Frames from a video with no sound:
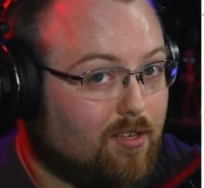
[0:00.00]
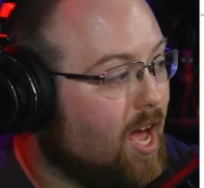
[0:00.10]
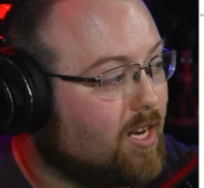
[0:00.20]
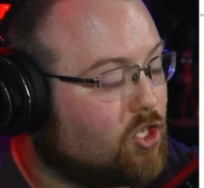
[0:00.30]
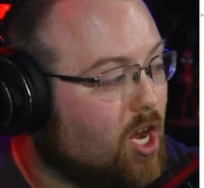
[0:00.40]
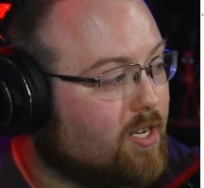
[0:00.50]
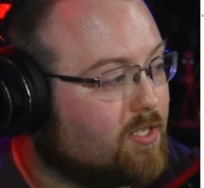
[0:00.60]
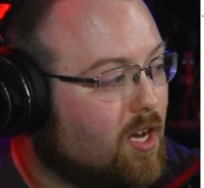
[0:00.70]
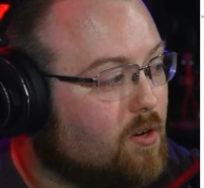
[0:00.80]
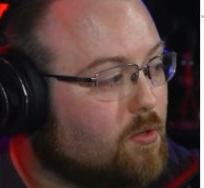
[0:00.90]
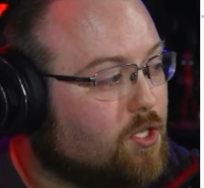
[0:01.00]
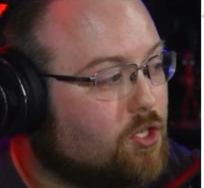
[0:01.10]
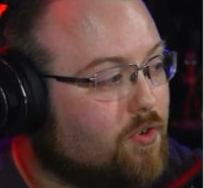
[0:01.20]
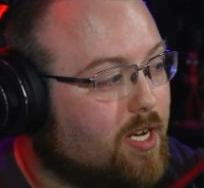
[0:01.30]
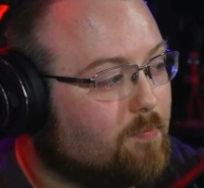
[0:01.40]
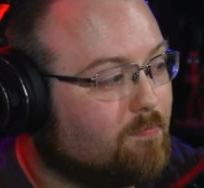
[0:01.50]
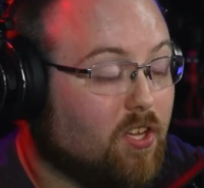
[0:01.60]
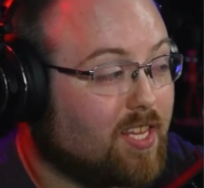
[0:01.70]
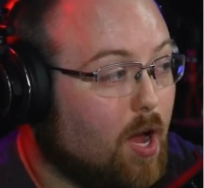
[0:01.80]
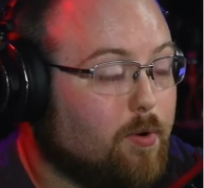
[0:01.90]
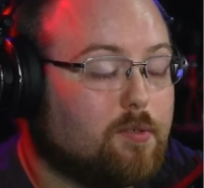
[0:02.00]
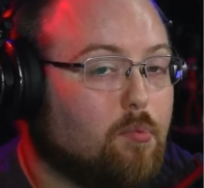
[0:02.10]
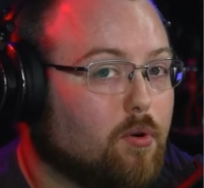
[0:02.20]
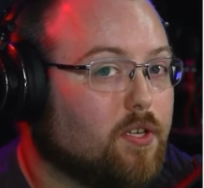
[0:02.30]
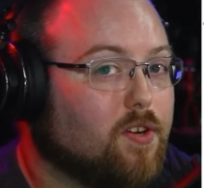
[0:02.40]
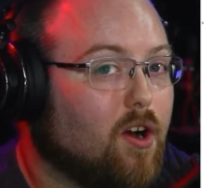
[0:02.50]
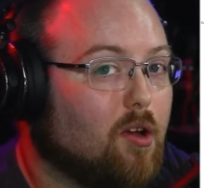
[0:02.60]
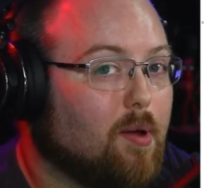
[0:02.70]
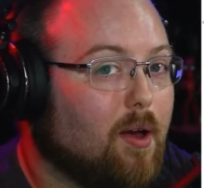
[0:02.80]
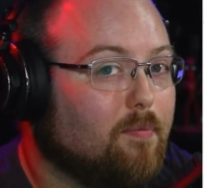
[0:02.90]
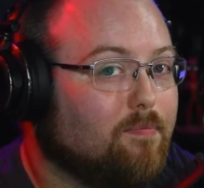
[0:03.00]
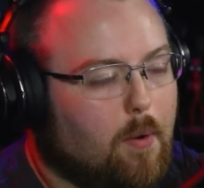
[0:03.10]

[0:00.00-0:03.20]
The guy that shot his gun on stream, felt like that was important to talk about.